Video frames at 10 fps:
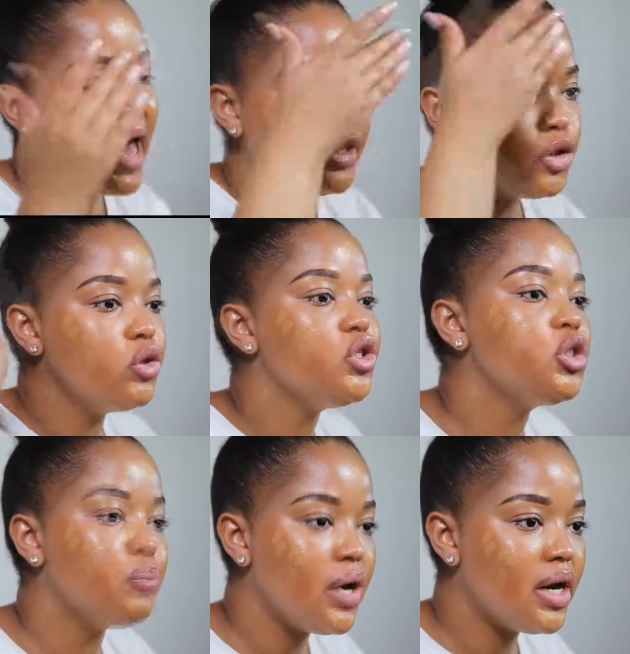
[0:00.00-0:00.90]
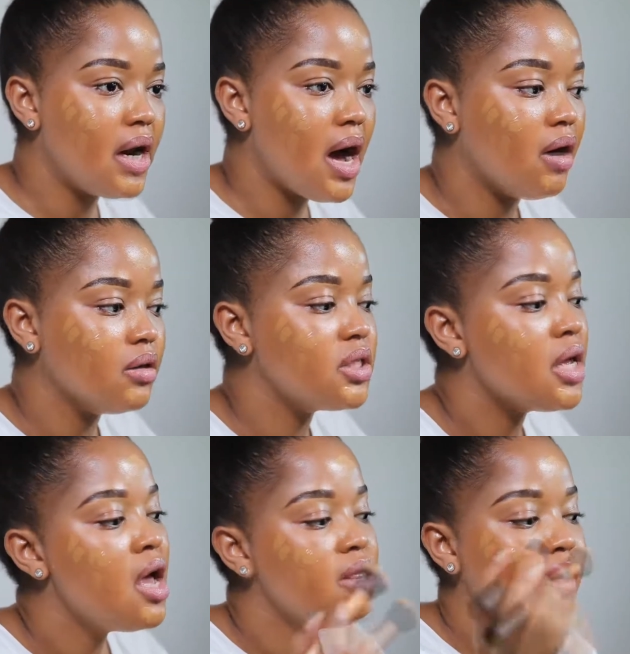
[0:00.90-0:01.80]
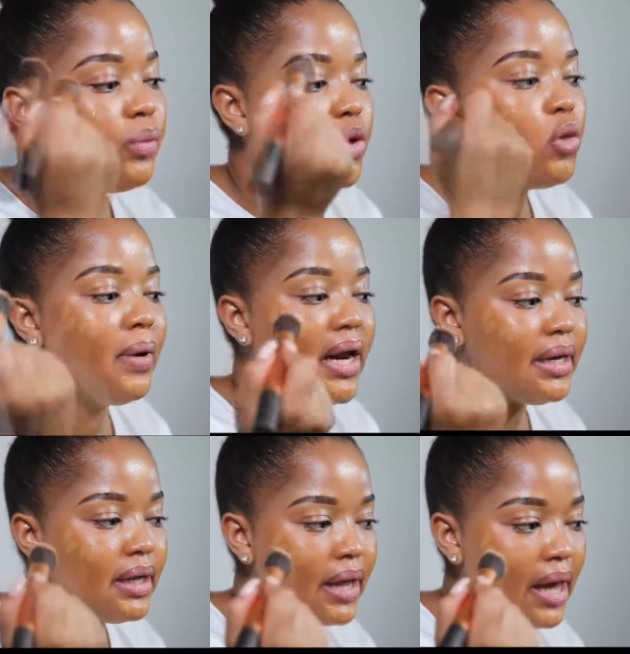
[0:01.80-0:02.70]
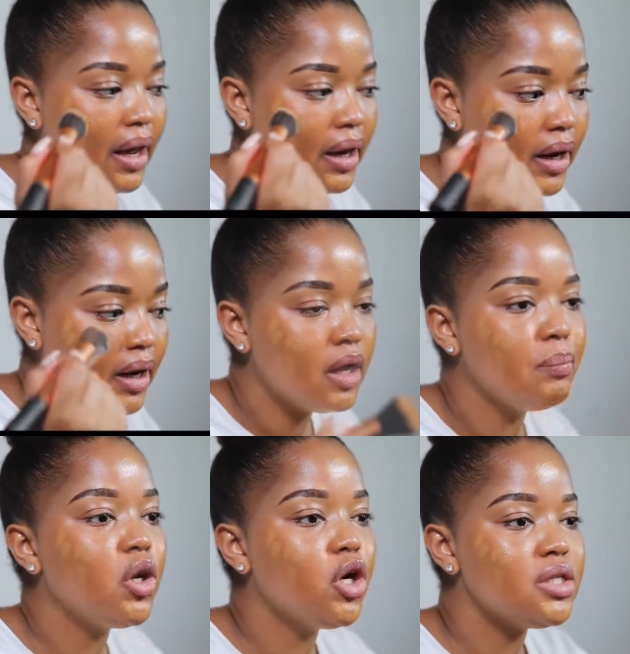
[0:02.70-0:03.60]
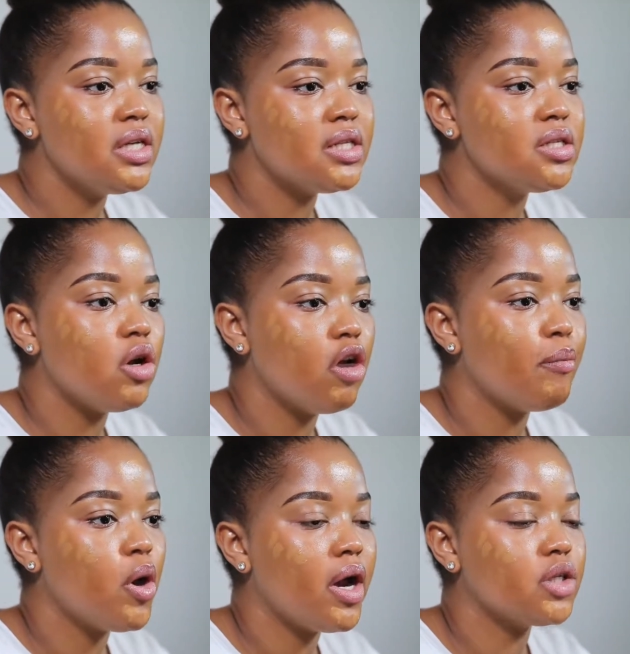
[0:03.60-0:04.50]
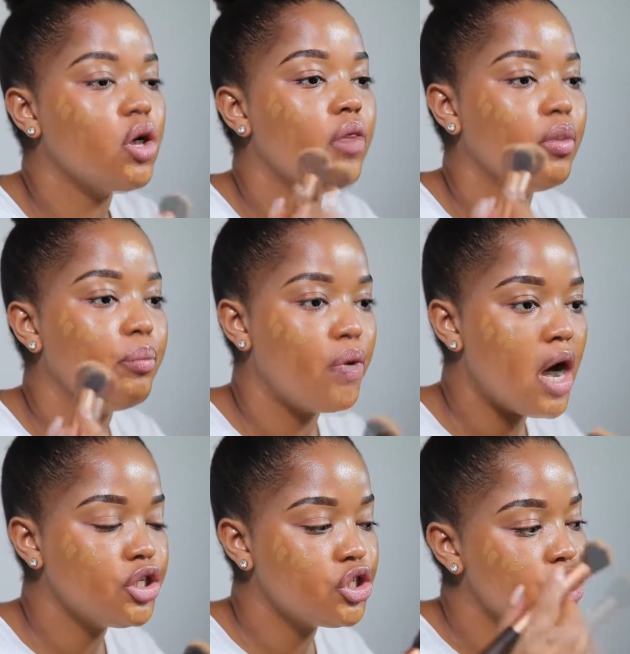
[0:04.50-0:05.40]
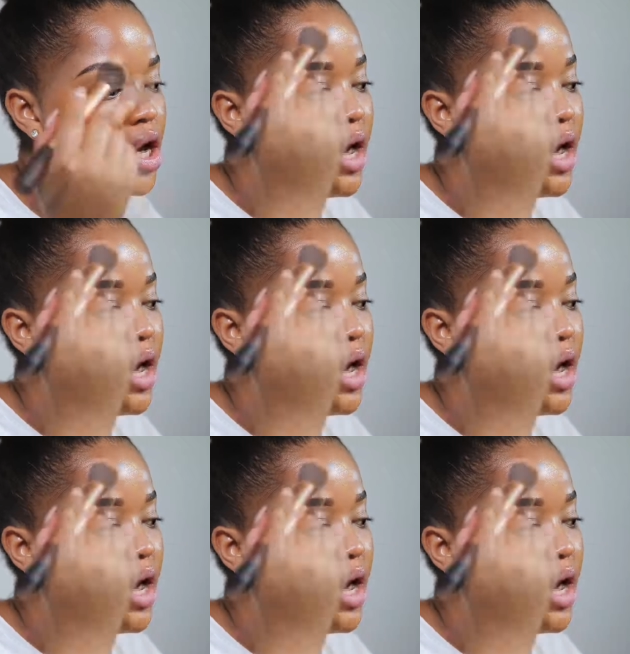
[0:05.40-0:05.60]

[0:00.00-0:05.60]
and don't spread it out. Then when you blend it in, because there isn't a lot of product on the brush,